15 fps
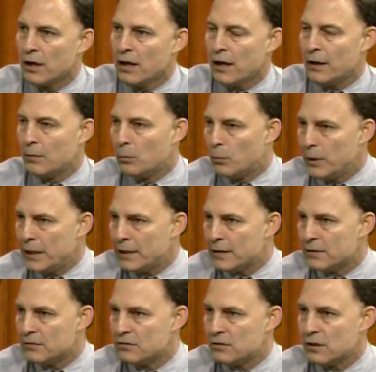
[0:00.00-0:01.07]
and
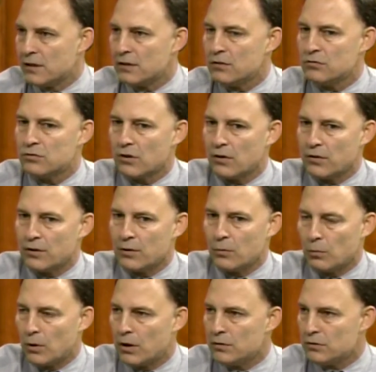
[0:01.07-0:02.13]
weakens it so that
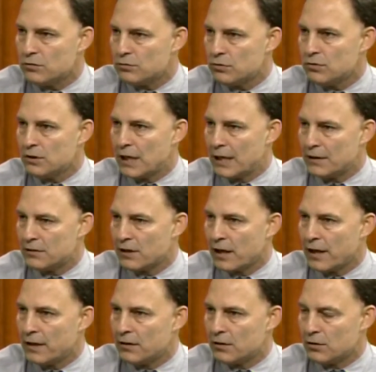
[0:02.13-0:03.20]
1 to 2 days
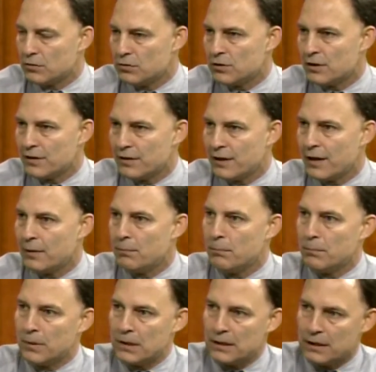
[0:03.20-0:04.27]
later you can then
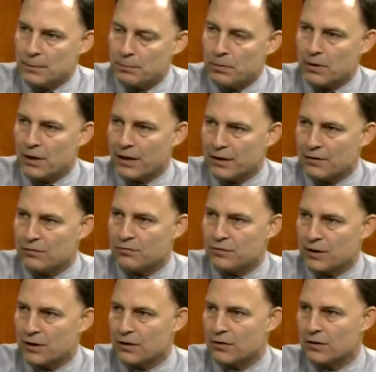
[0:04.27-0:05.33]
manipulate the
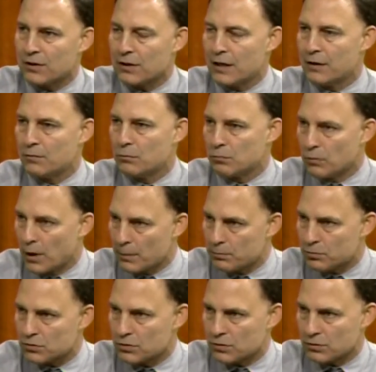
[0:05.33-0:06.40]
finger and
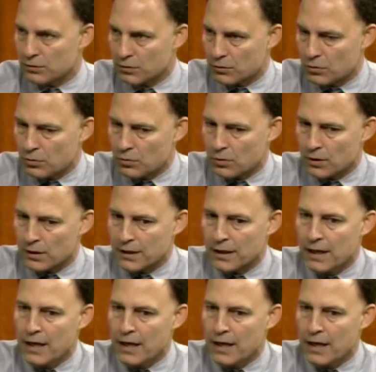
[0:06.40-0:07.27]
rupture the cord.